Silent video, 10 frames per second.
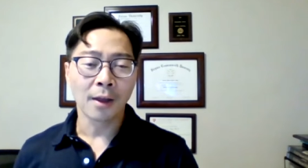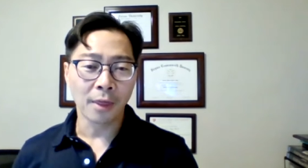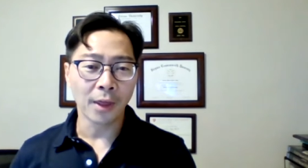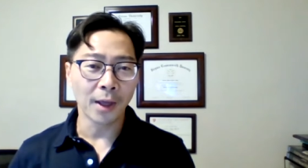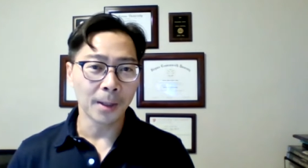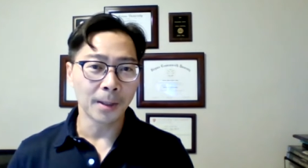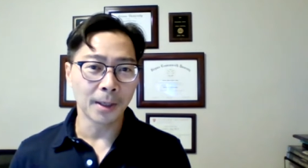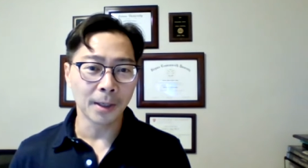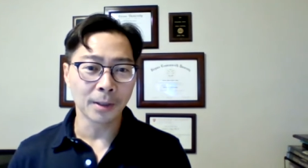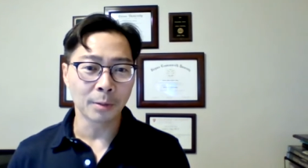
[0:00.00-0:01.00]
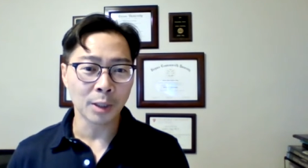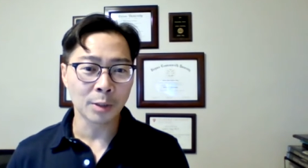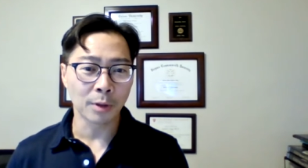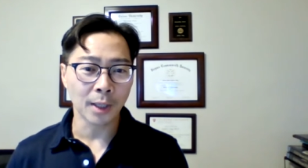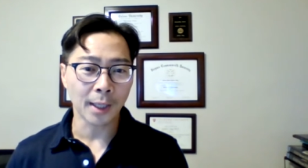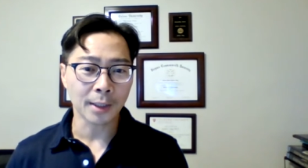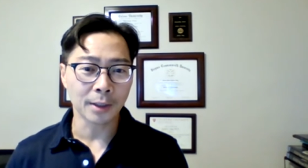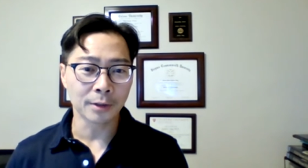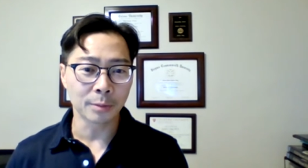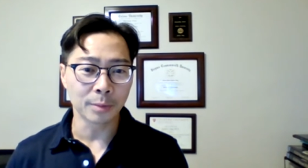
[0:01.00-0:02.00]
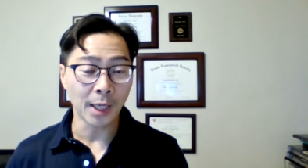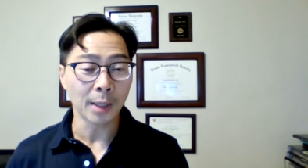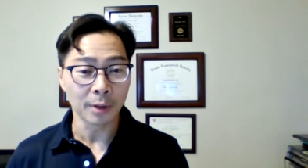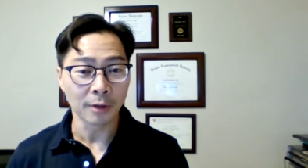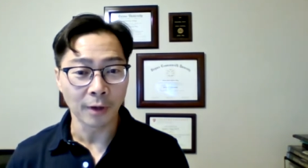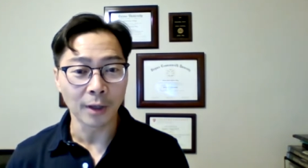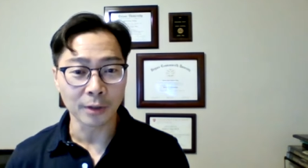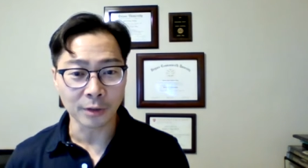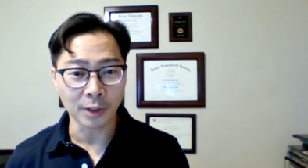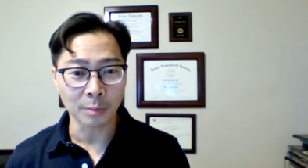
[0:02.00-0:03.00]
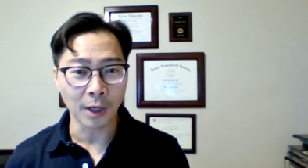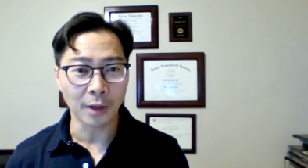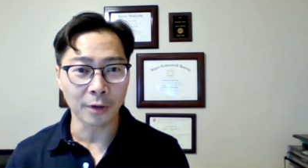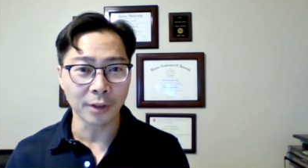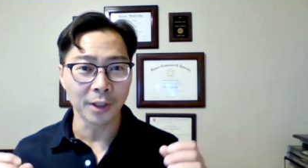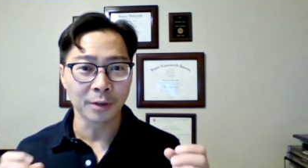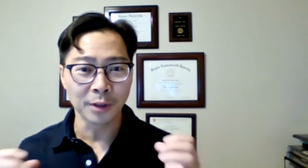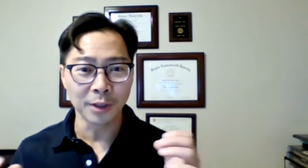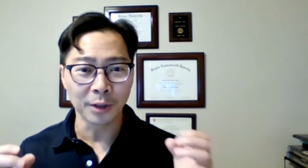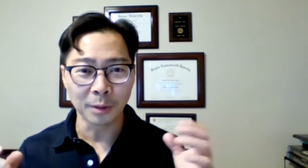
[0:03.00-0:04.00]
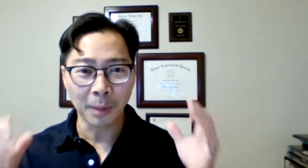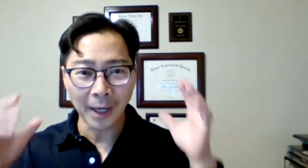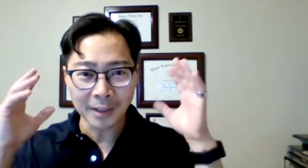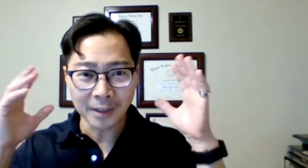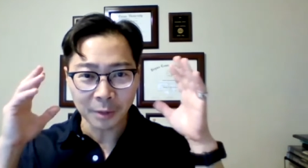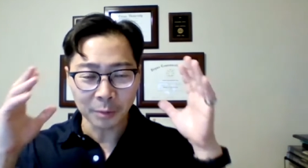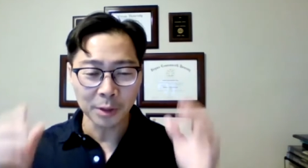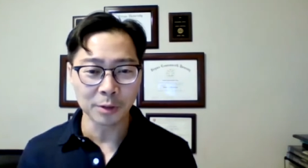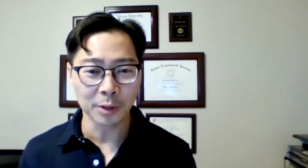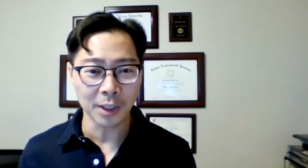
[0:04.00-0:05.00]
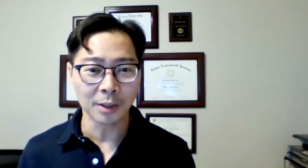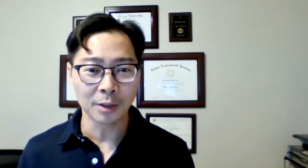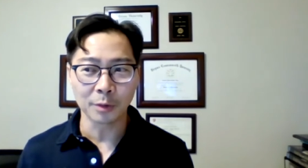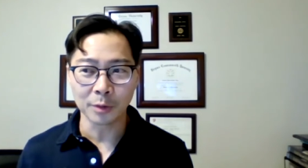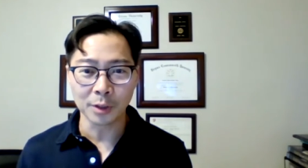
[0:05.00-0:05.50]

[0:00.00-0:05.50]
then you're much more likely to be able to fall asleep, rather than, the mindset we usually get into, which